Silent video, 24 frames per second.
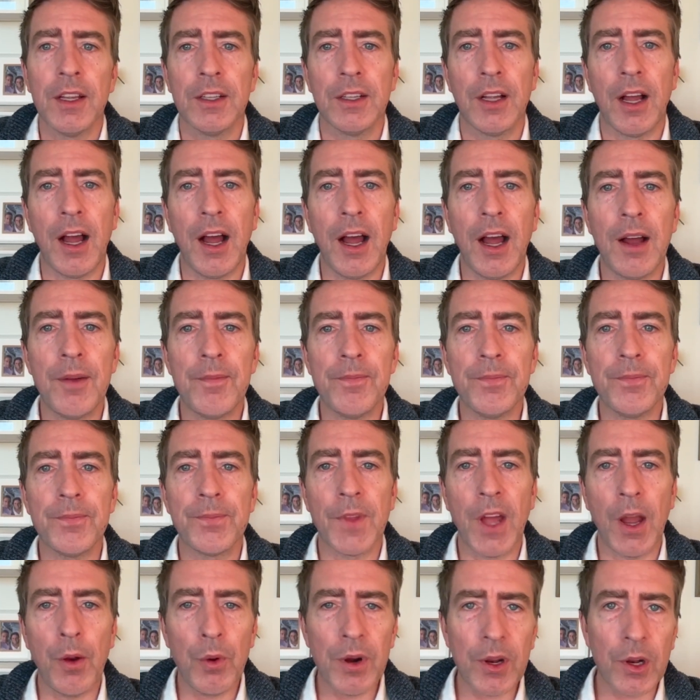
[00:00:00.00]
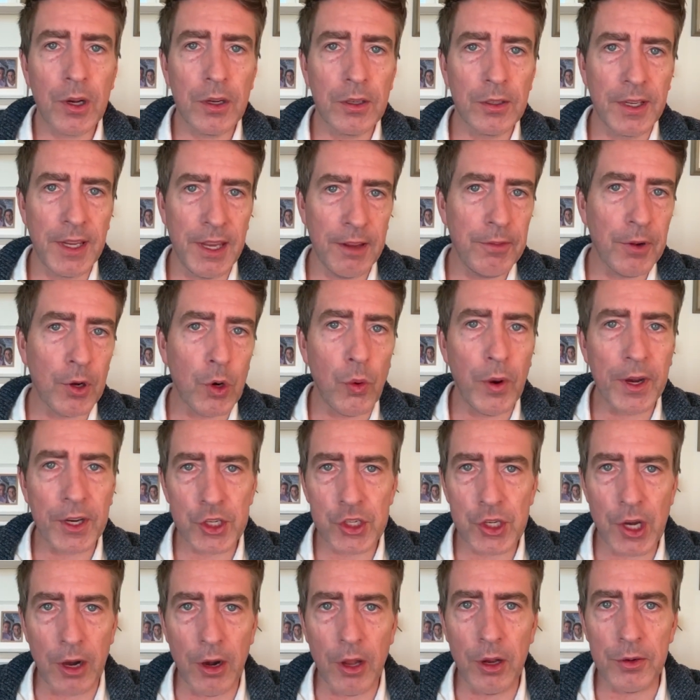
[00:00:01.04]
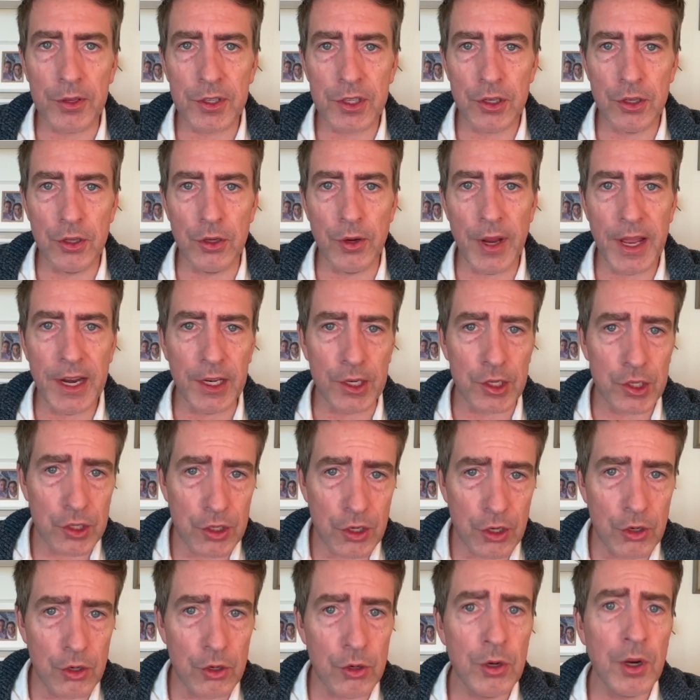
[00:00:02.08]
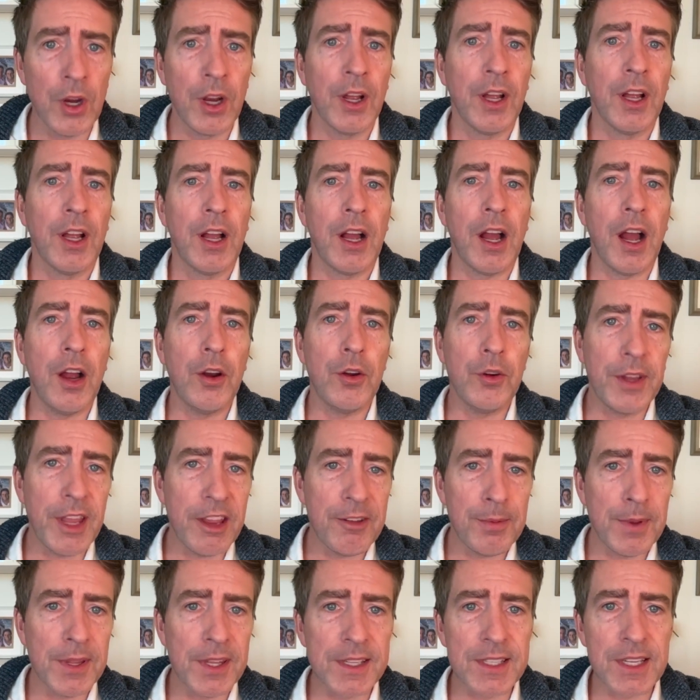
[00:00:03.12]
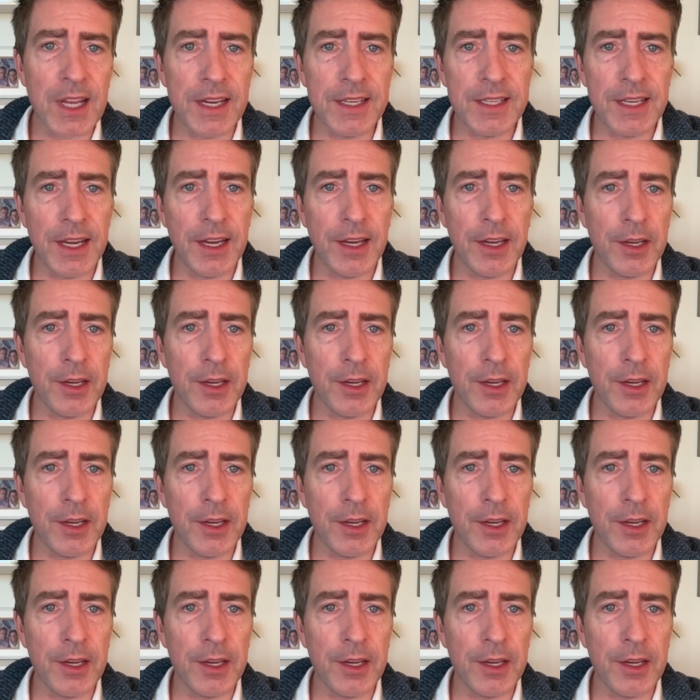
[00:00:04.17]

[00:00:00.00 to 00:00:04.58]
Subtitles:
I want to give a quick shout out to Eddie Hsu, who gave me this idea.